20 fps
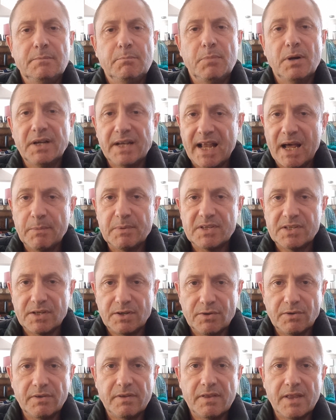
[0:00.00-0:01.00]
but now it's a
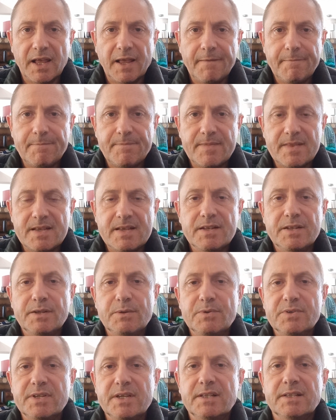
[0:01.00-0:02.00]
good thing in
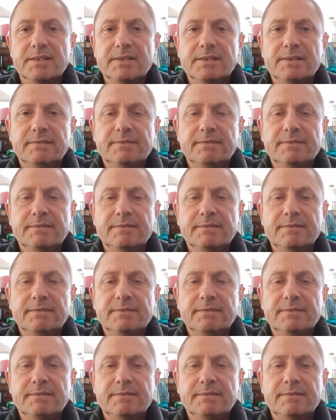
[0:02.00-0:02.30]
New Zealand.